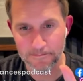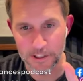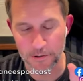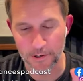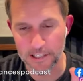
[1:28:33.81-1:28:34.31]

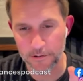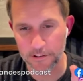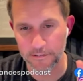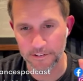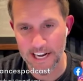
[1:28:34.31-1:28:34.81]
the Directorate
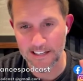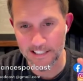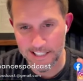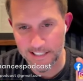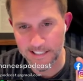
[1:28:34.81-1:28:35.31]
of
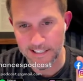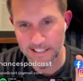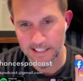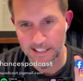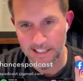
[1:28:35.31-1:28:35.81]
Analysis
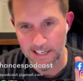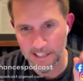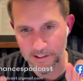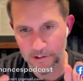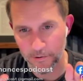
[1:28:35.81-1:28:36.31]

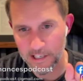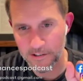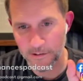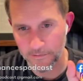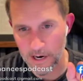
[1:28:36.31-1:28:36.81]
and the
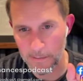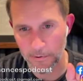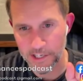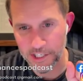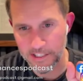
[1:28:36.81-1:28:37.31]
Directorate of
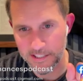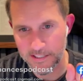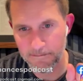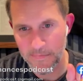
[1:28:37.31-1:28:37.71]
Operations